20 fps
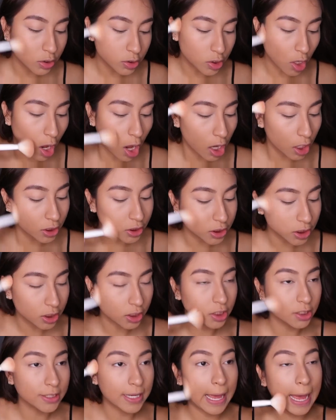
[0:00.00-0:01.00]
Dogs
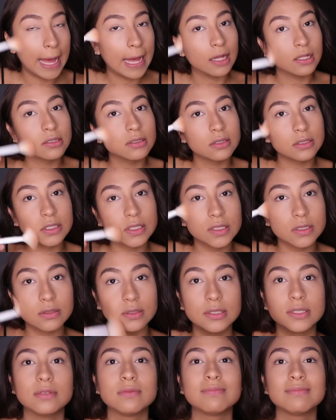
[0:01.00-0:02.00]
or cats?
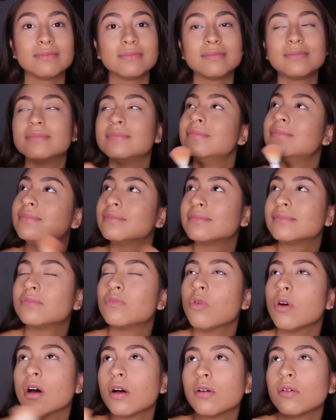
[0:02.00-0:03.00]

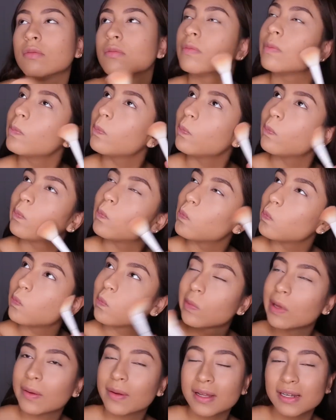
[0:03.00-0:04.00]
Well,
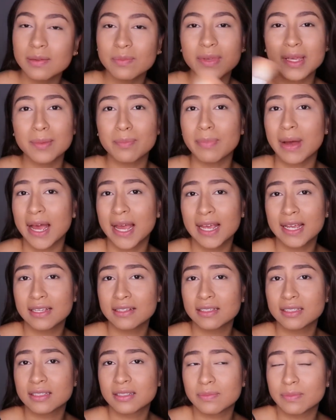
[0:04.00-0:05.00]
I'm kind of being
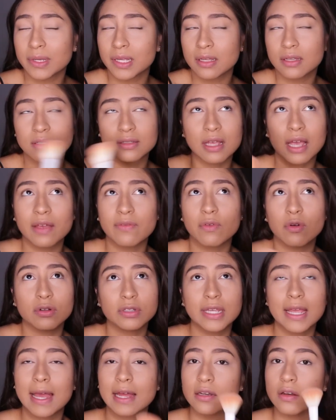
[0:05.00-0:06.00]
biased because I've
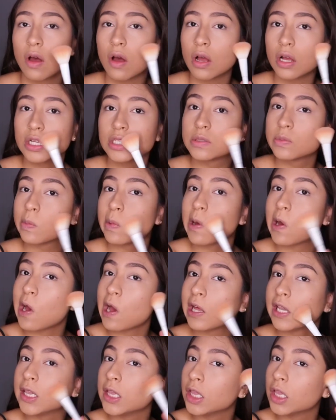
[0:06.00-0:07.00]
only had dogs, but
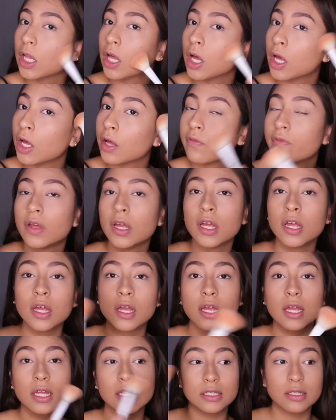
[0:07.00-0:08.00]
I love
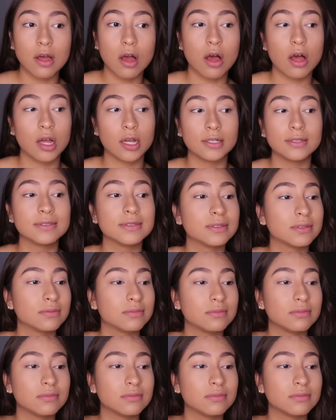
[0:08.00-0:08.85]
dogs.